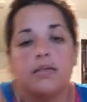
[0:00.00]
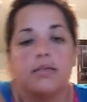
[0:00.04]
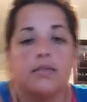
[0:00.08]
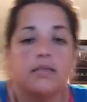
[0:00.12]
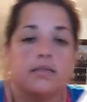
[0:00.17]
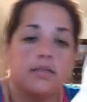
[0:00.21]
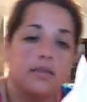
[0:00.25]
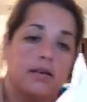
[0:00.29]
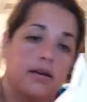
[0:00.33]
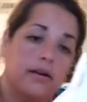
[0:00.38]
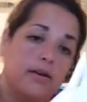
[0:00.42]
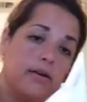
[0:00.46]

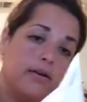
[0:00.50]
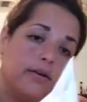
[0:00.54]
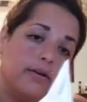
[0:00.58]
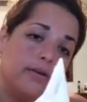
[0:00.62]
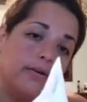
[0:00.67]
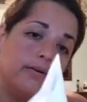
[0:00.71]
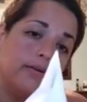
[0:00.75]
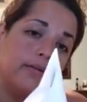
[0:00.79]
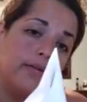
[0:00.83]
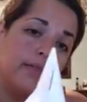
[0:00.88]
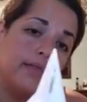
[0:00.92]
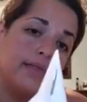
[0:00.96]
So
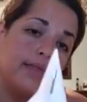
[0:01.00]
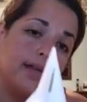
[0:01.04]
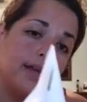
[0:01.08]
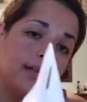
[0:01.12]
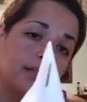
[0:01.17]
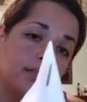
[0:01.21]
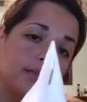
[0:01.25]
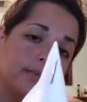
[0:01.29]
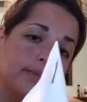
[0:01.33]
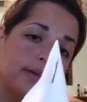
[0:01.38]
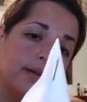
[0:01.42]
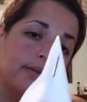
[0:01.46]

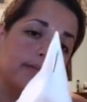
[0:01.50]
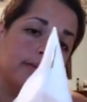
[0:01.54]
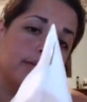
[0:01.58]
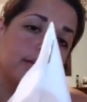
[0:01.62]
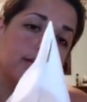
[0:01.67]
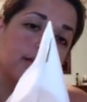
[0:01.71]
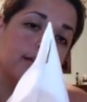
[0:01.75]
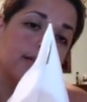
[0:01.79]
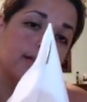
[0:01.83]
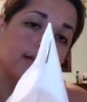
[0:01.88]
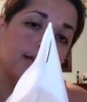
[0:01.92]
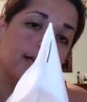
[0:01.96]
that's what it would
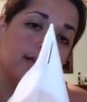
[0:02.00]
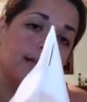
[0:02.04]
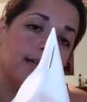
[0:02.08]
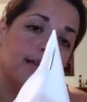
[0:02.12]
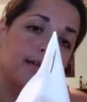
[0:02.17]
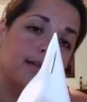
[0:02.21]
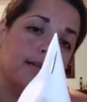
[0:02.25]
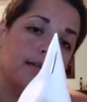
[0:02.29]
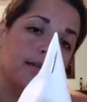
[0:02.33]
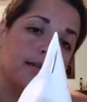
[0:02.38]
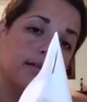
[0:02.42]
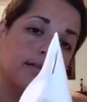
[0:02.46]
look
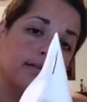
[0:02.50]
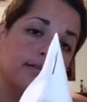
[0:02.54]
like.